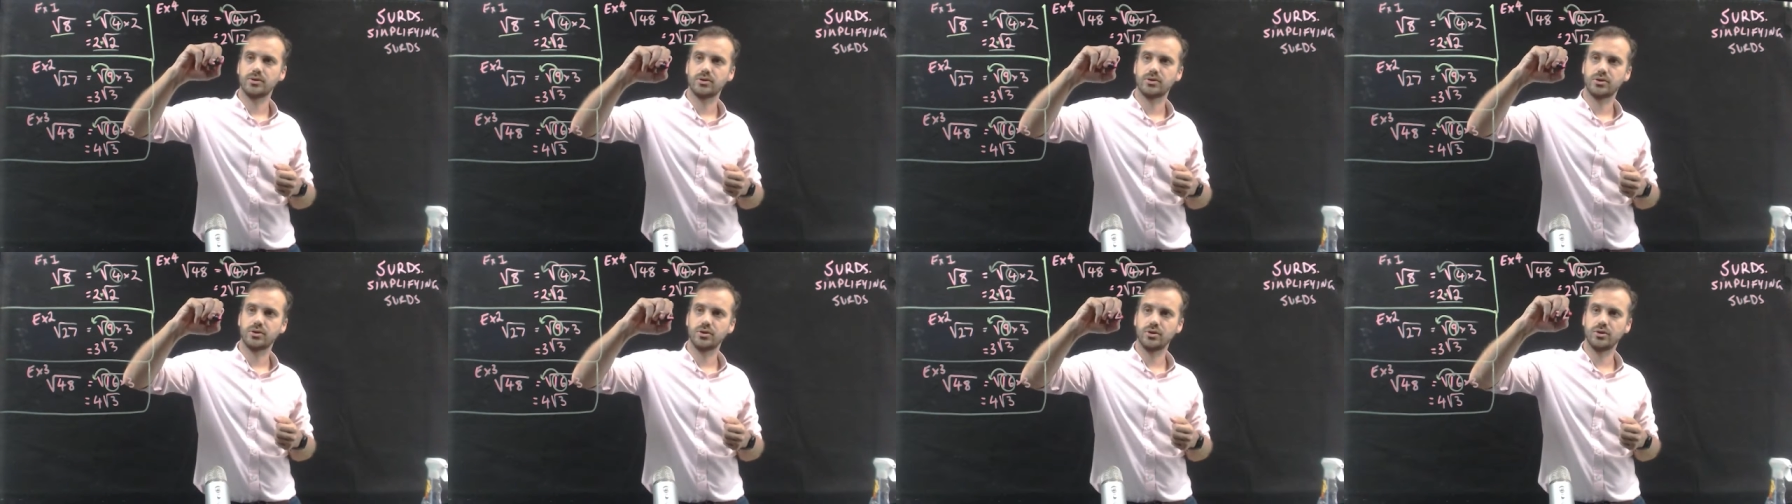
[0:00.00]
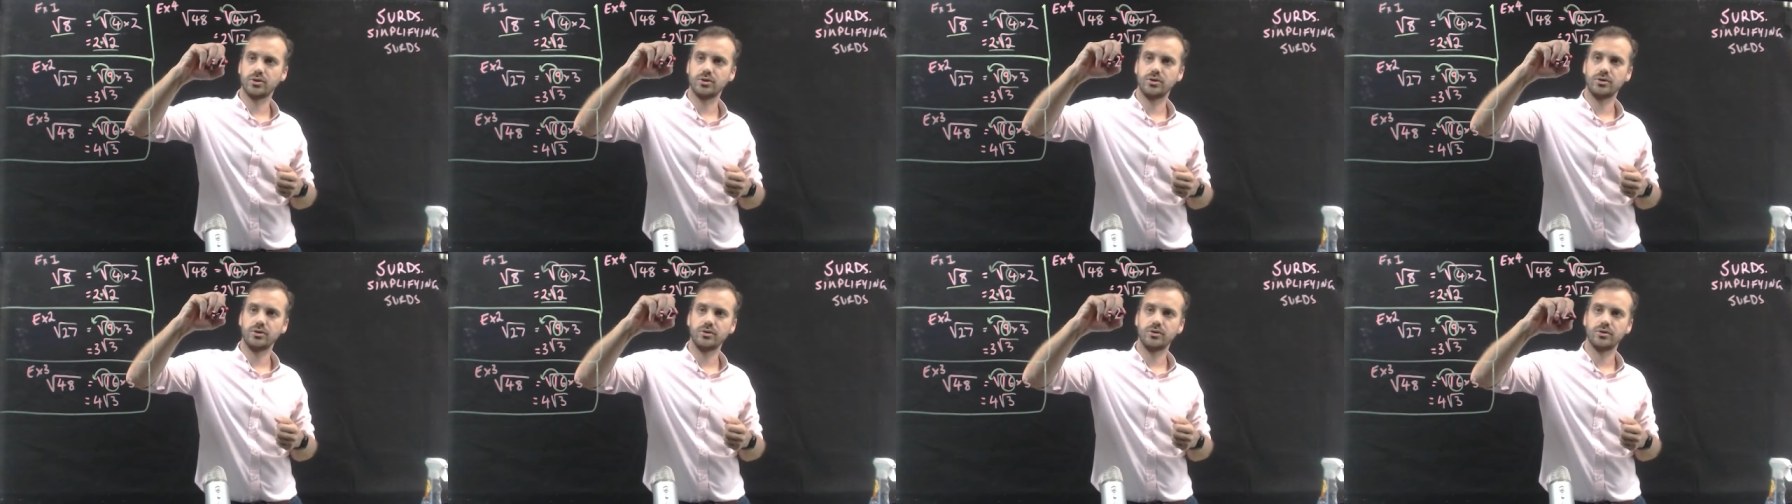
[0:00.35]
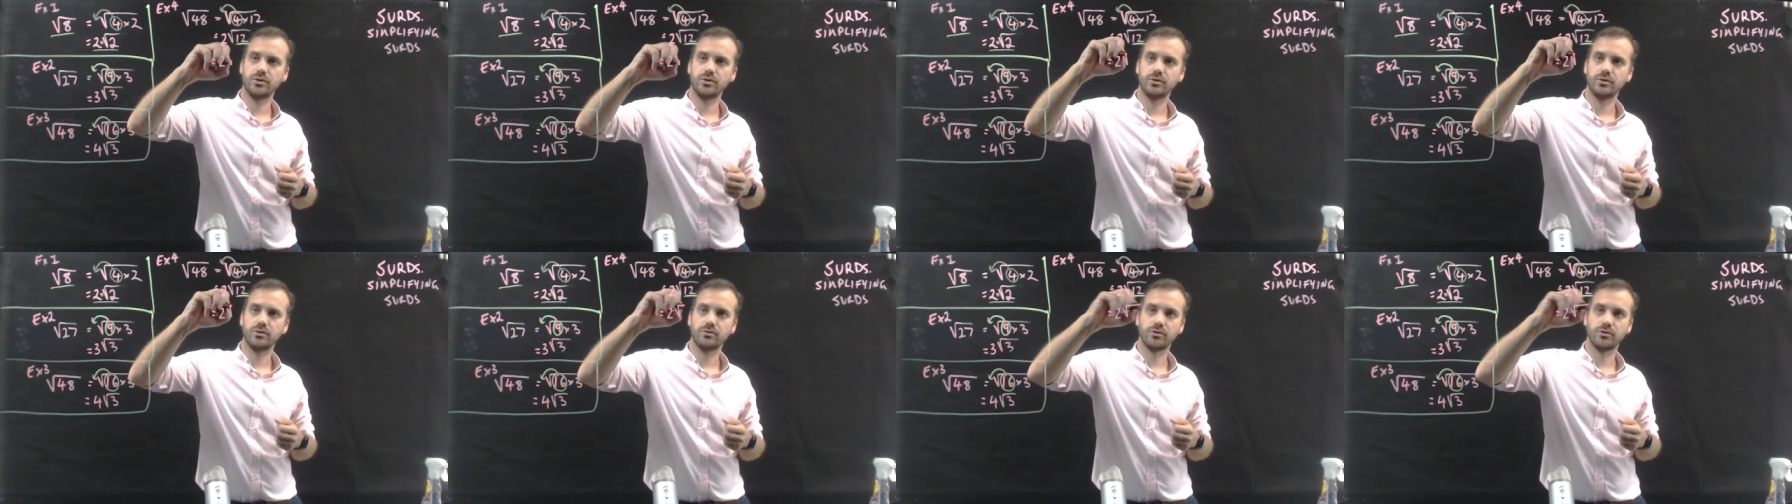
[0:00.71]
2
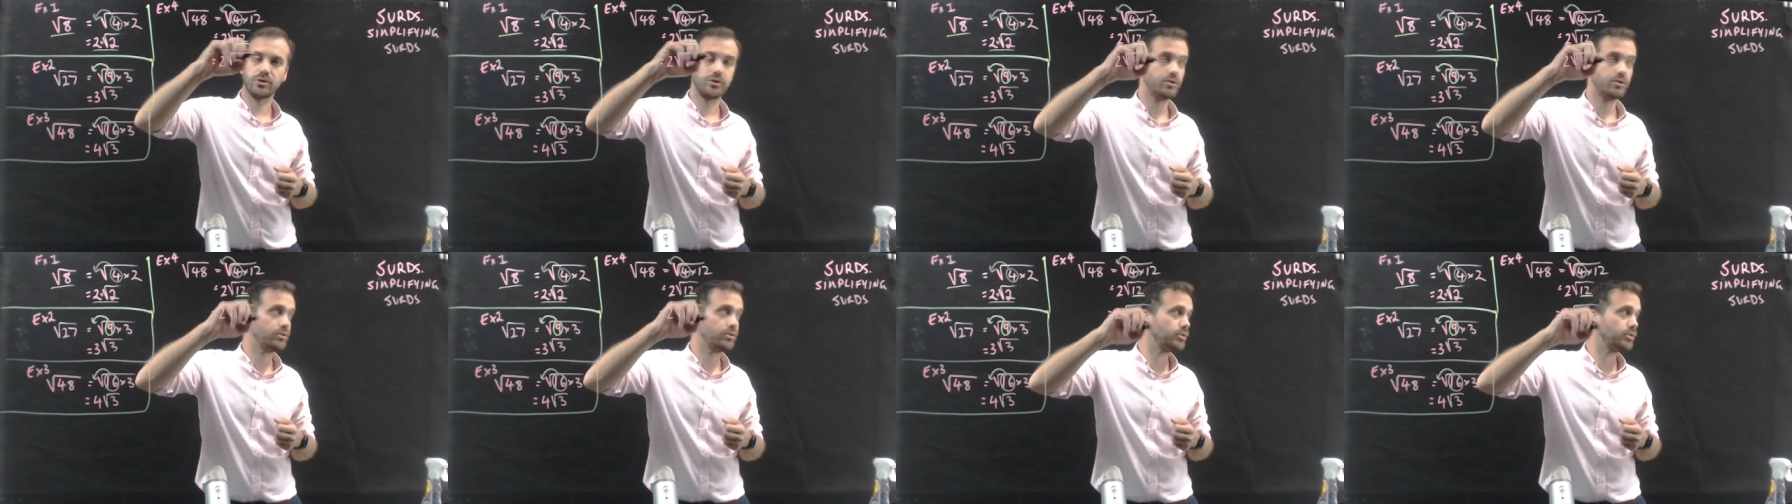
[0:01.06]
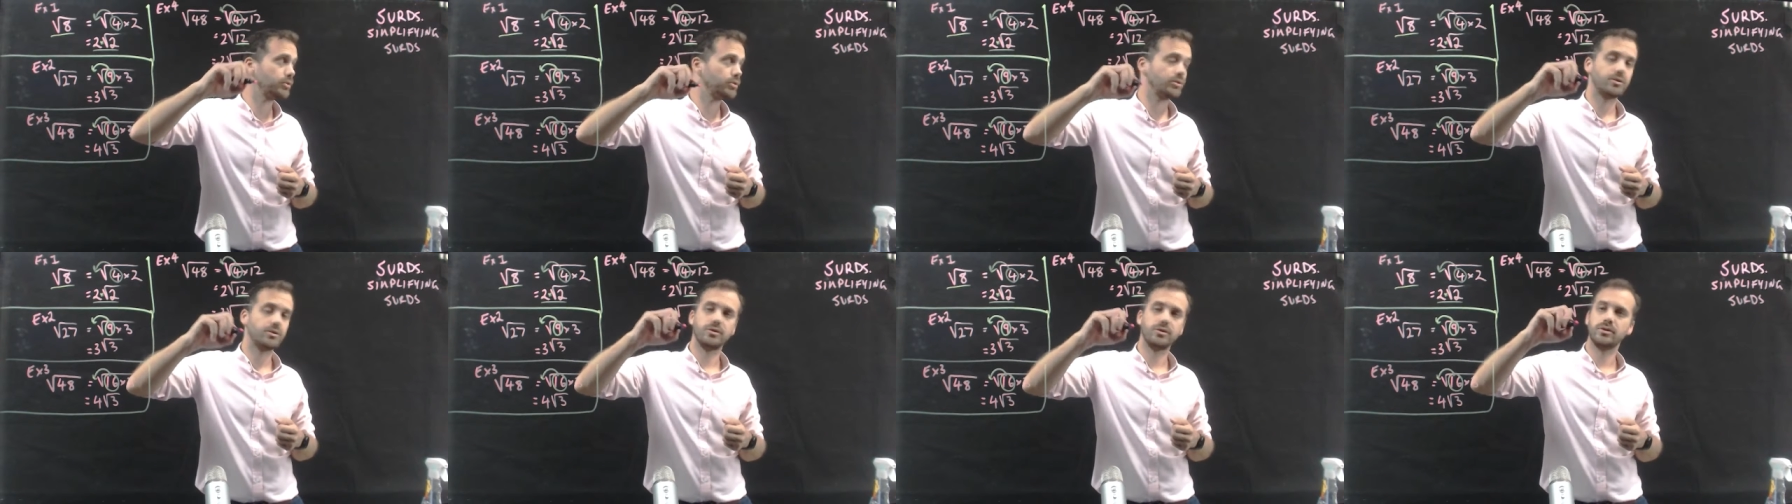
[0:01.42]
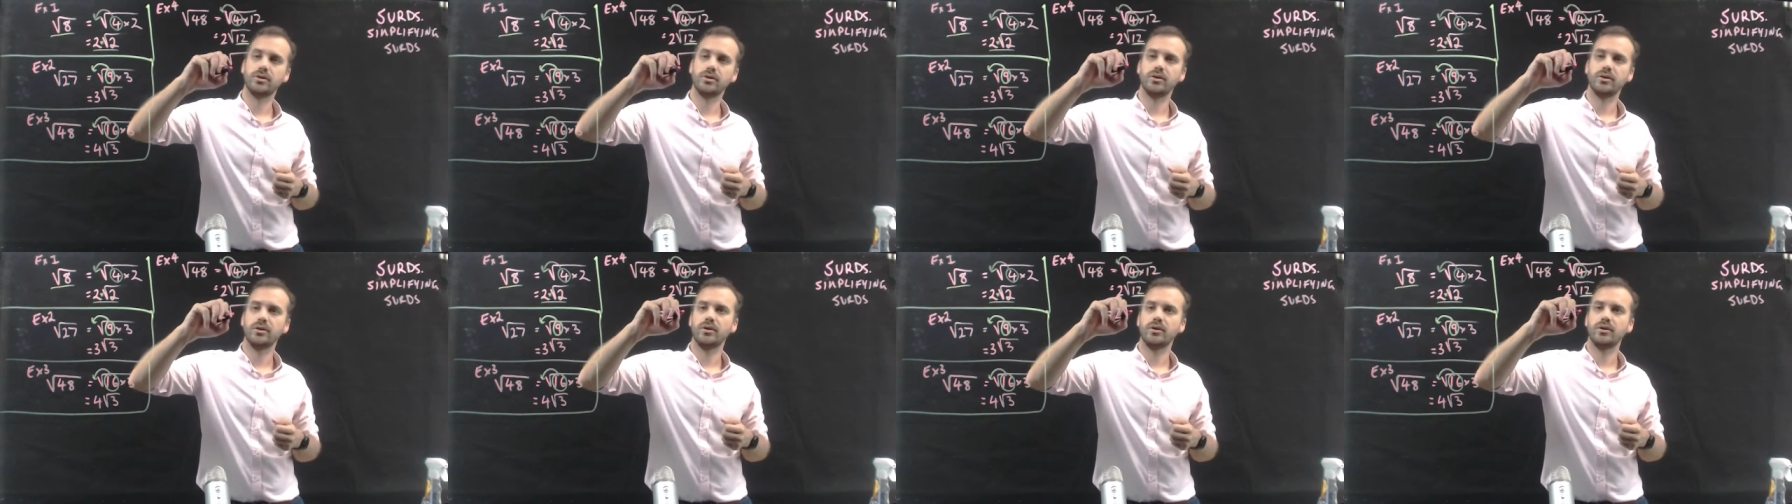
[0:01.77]
root
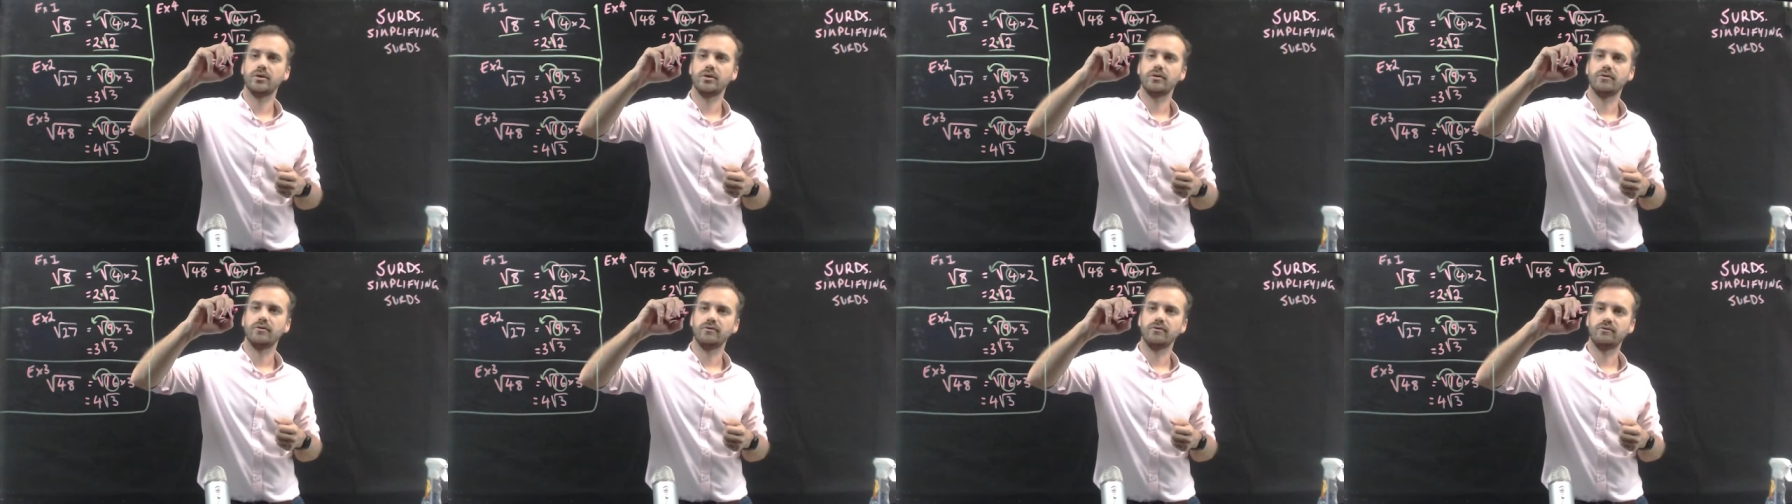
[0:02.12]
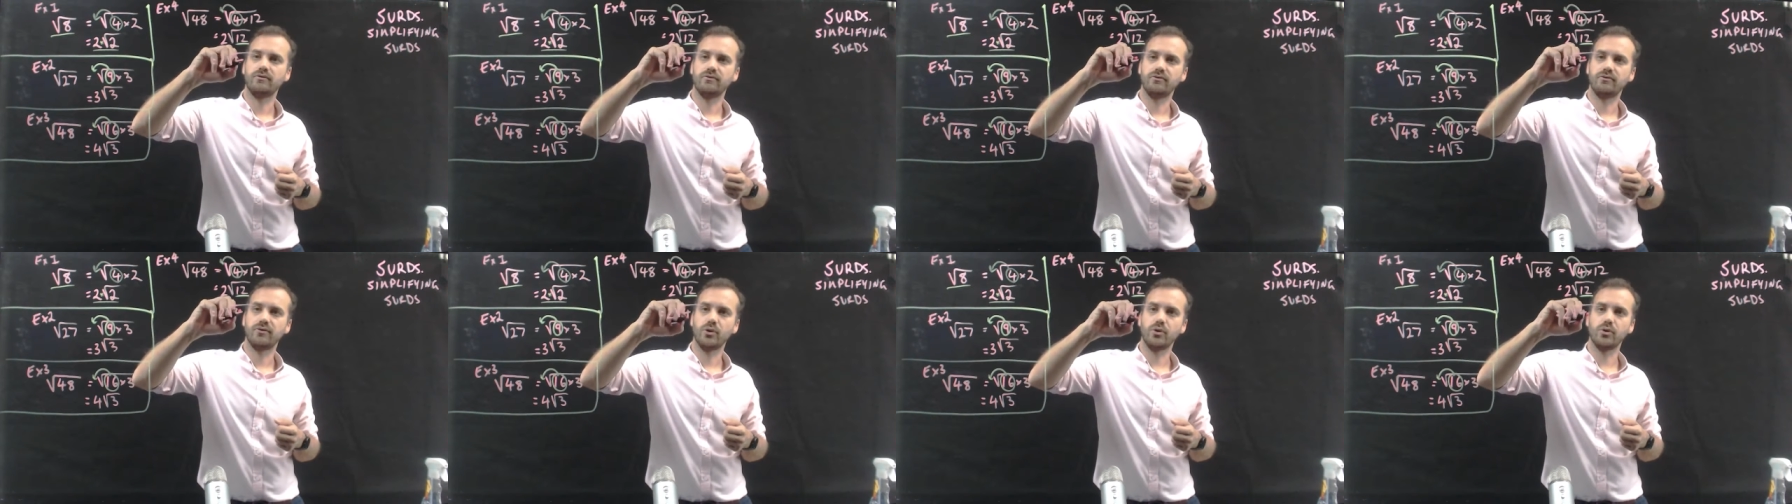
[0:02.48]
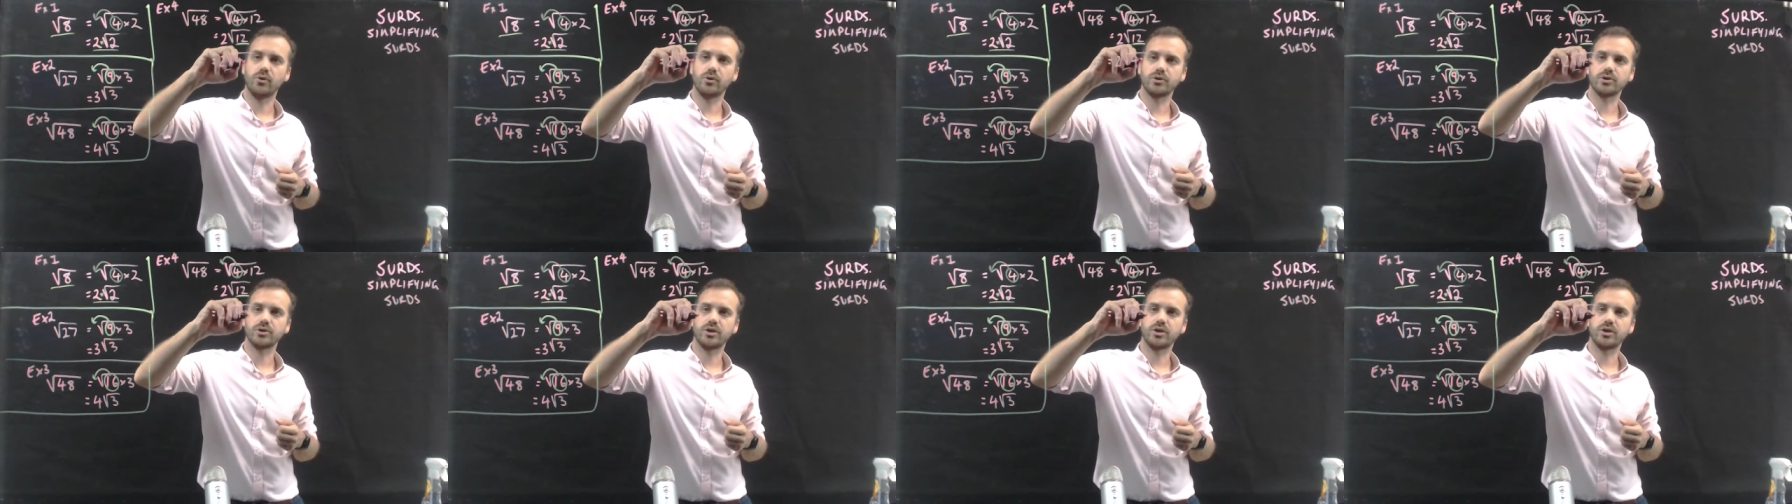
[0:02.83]
4